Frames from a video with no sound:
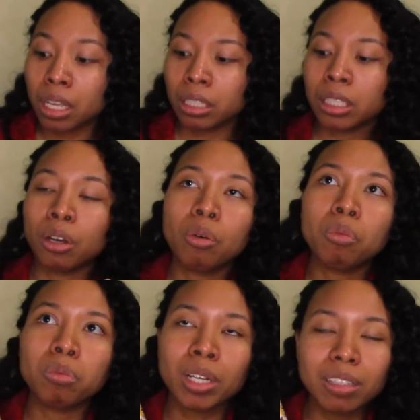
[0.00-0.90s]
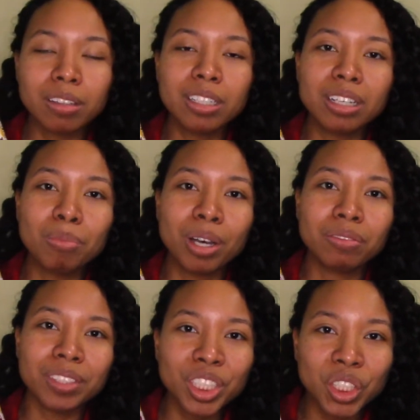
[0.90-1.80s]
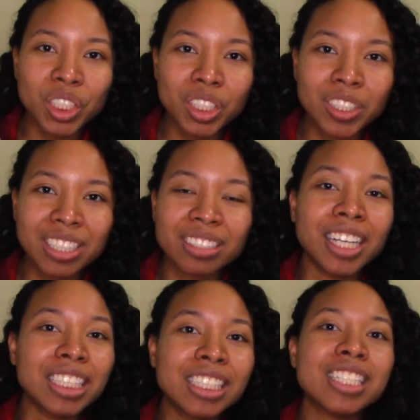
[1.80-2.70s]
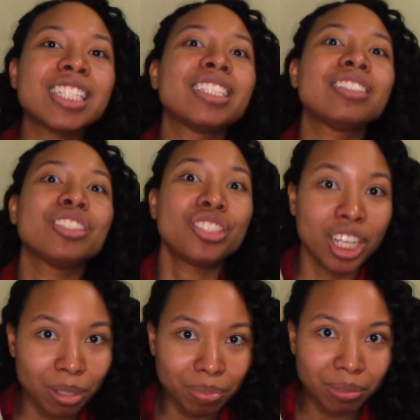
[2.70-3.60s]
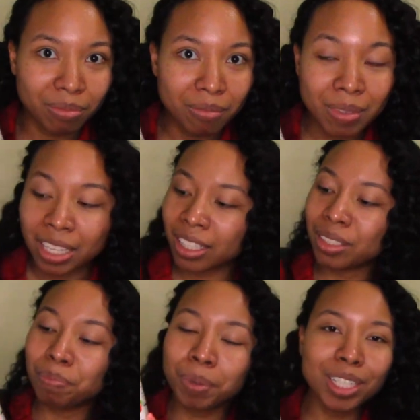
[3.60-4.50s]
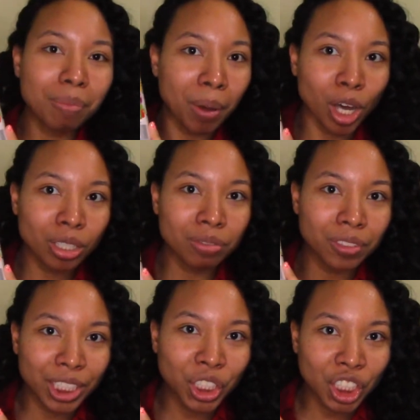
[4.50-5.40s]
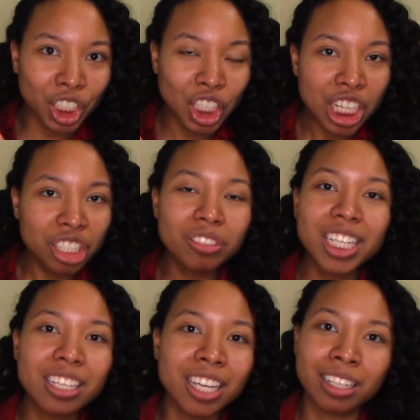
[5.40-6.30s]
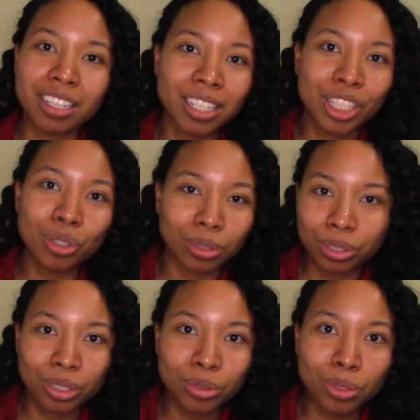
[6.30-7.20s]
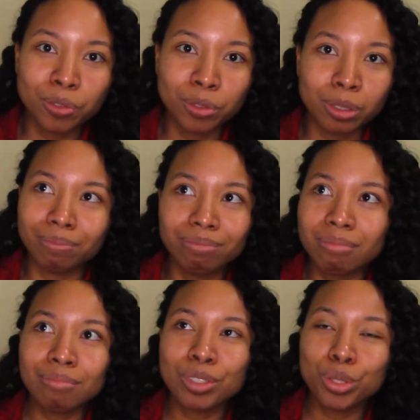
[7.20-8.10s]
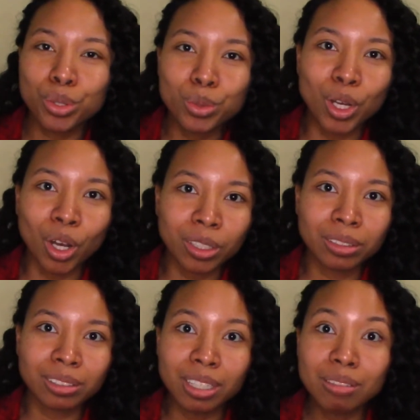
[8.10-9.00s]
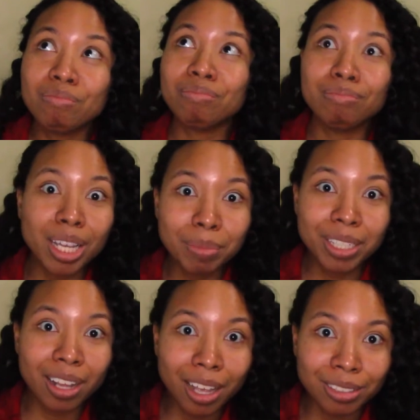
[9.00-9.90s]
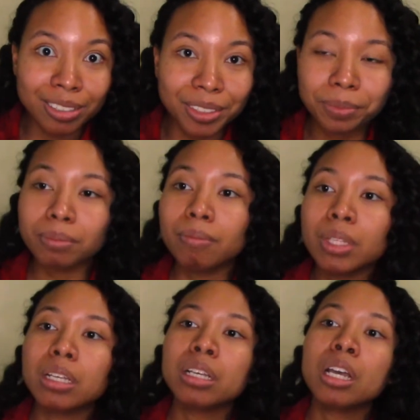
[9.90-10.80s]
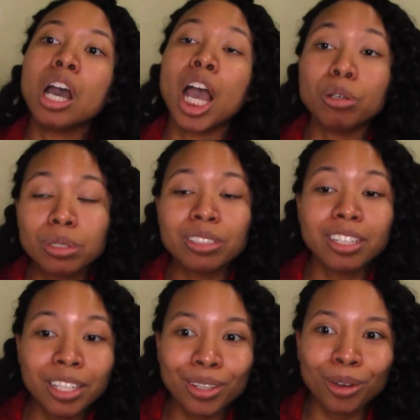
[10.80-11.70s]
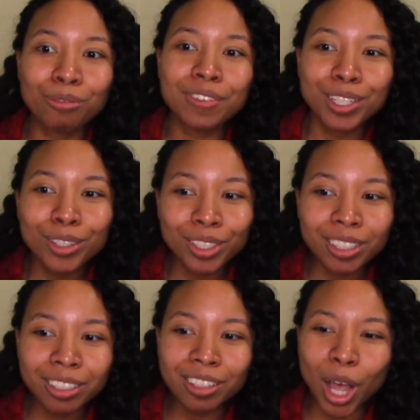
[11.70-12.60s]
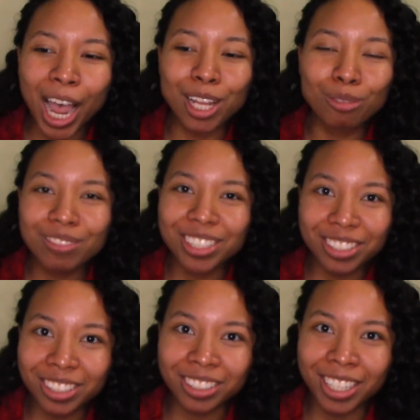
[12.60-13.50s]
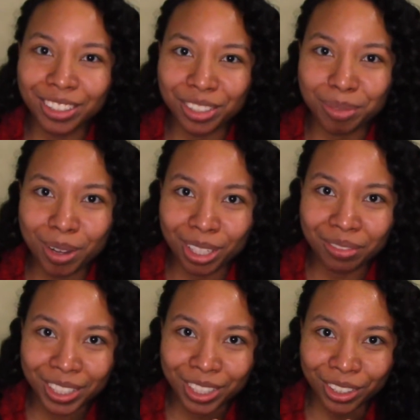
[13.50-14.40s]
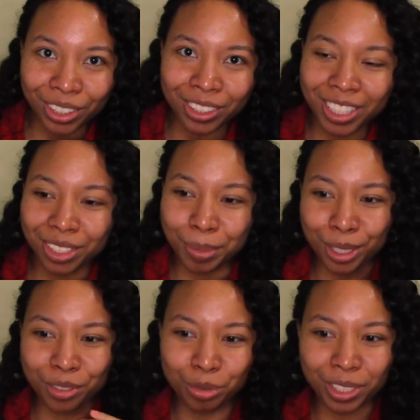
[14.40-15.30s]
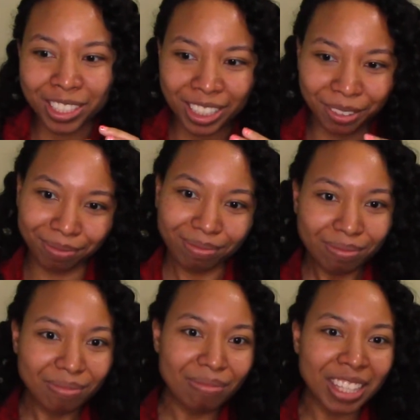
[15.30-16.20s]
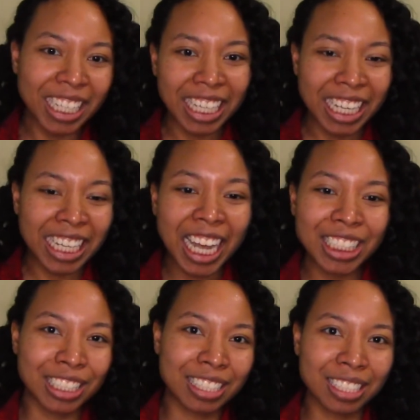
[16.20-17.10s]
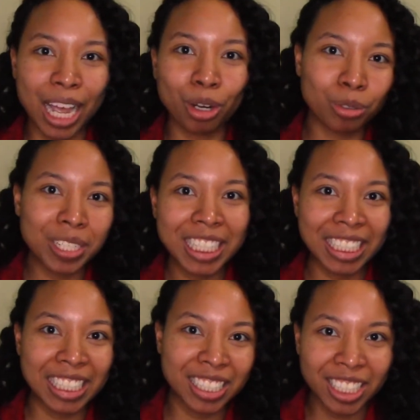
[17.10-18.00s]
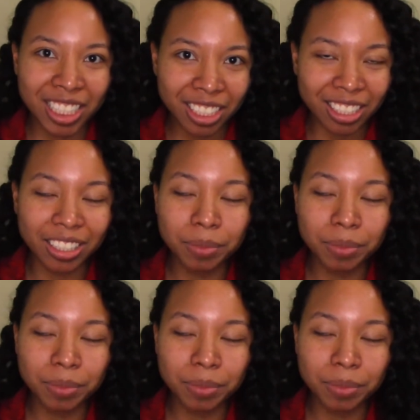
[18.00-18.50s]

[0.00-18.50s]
Now, one thing about vinegar is that it is cheap. This big bottle of vinegar, you can get at any grocery store for two dollars, maybe less. I will say though, vinegar, I don't necessarily like the smell of vinegar. It smells really kind of soury and acidic,